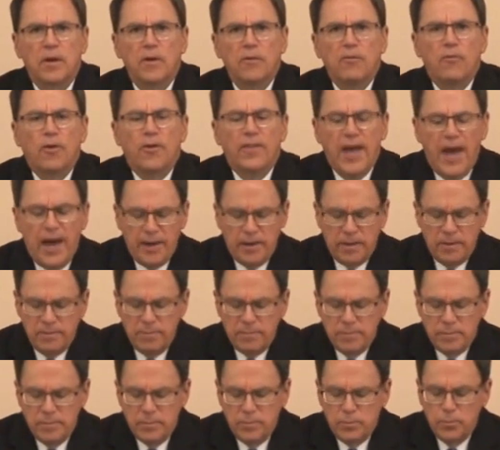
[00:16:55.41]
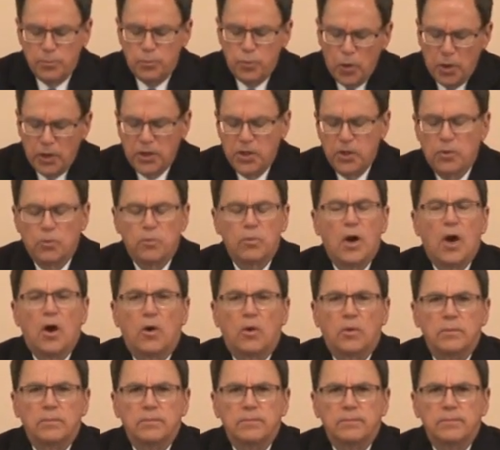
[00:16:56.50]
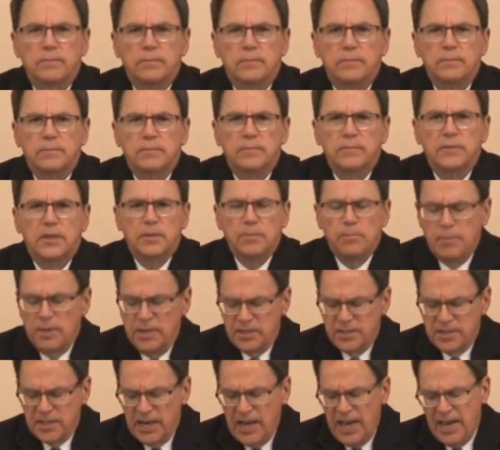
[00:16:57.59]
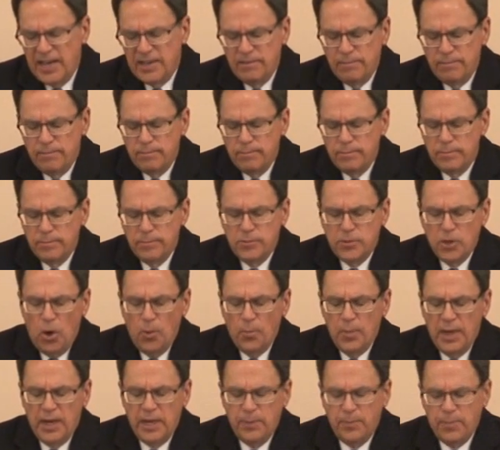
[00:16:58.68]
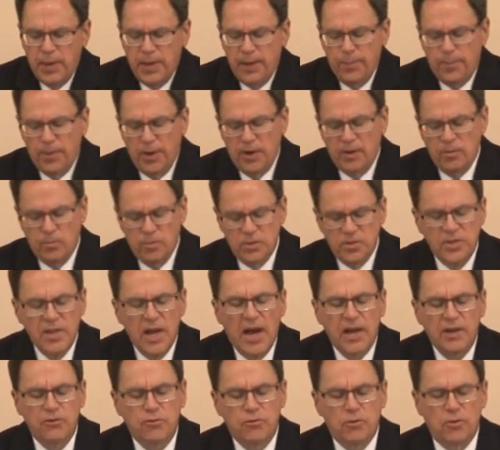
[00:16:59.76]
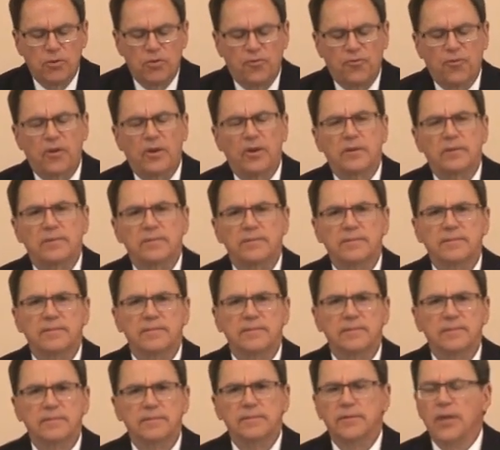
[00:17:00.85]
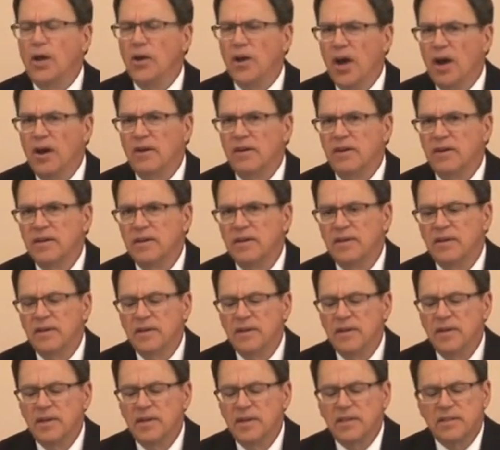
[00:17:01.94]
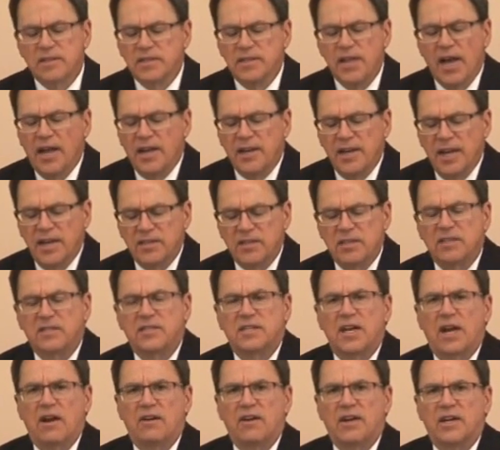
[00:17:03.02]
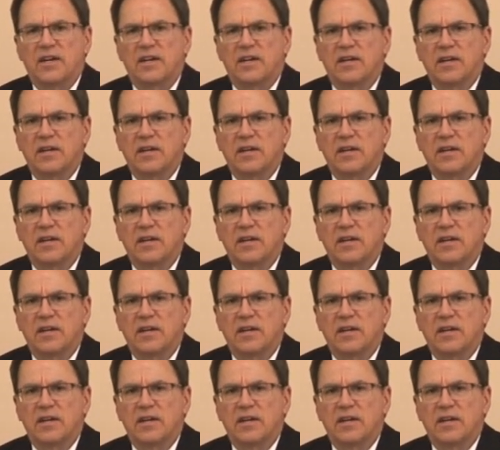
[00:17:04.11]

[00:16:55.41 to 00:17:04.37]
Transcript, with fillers: for that book you wrote that misled so many people and was not truthful. No, no. It's not necessary